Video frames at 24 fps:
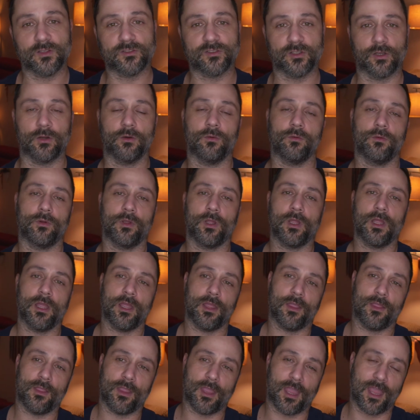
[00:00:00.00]
So
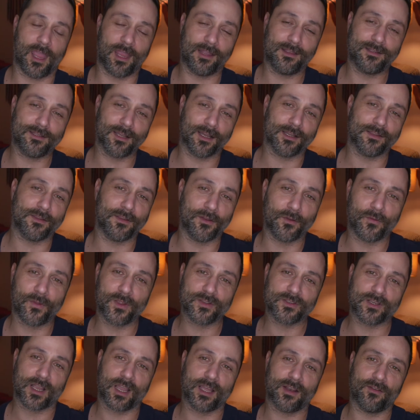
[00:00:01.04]
it does you know
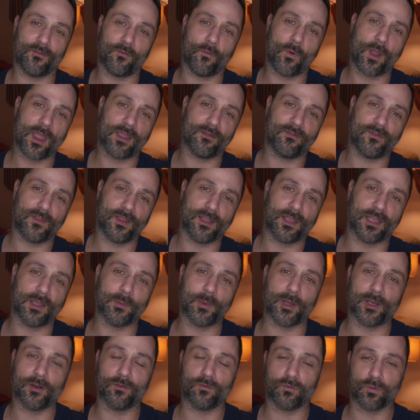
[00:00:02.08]
this kind of way of thinking
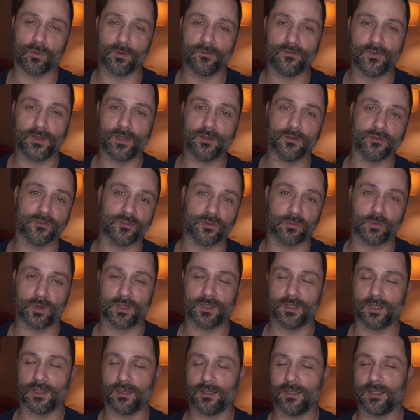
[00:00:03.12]
about it reveals and
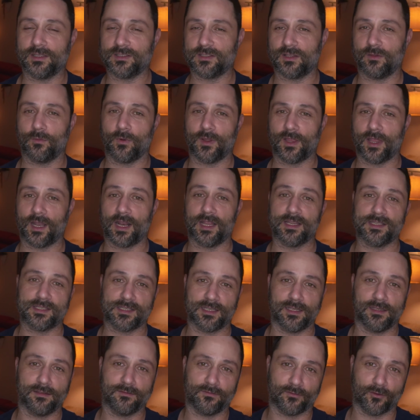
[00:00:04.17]
whatnot at least the way that i
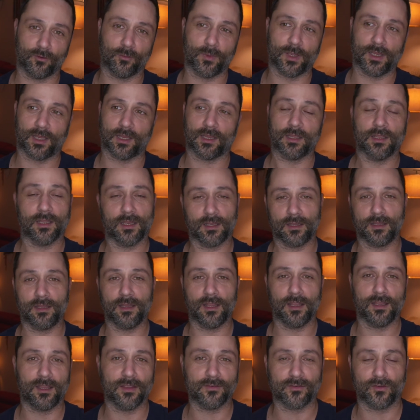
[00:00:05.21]
see filmmaking it,
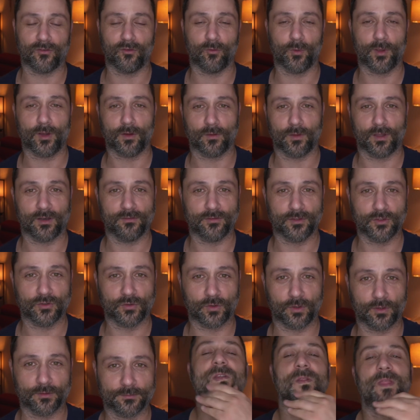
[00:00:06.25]
it, gives the filmmaker a lot of
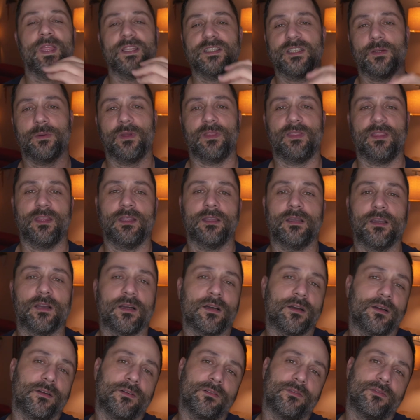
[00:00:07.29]
control so that's how i think
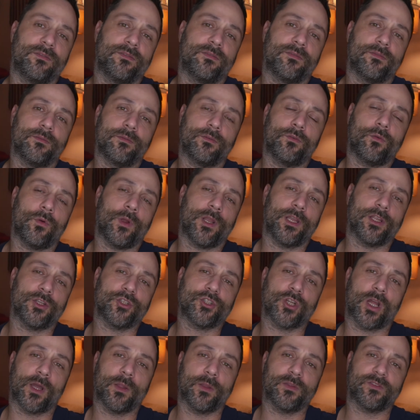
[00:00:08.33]
of creating a
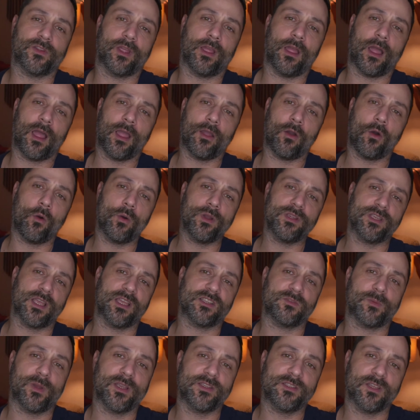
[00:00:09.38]
shot list i, I always
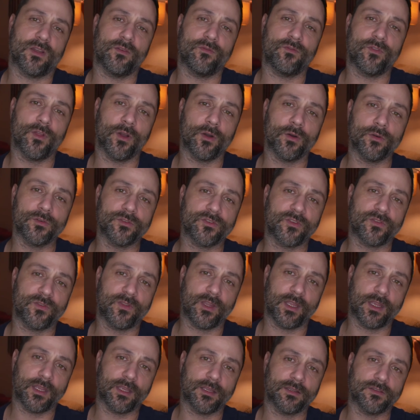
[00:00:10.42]
ask myself those
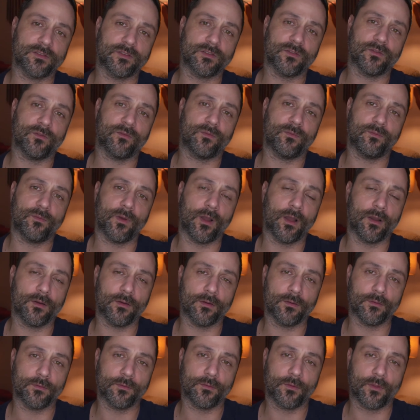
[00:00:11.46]
things
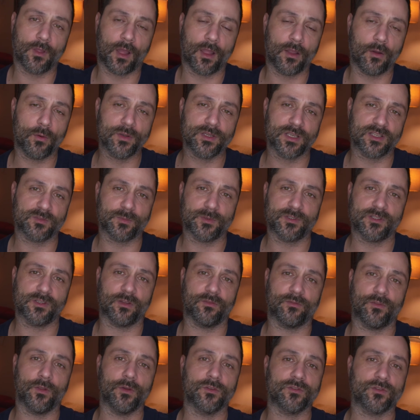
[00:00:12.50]
uh, i always ask
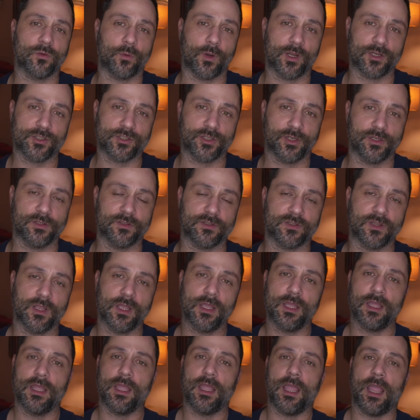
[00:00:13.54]
myself those questions
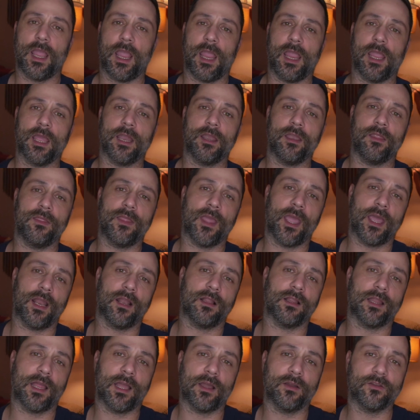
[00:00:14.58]
and that
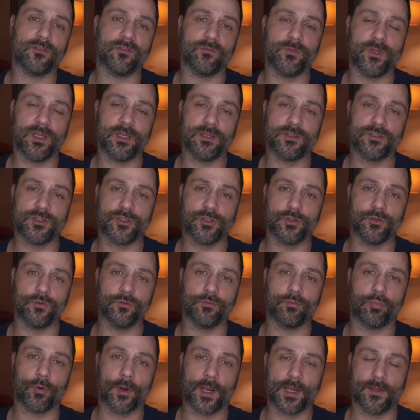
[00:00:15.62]
allows me
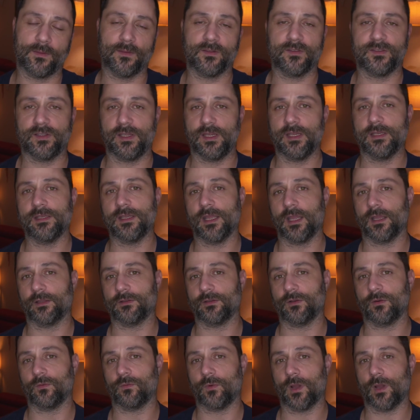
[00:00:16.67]
to break the scene down in a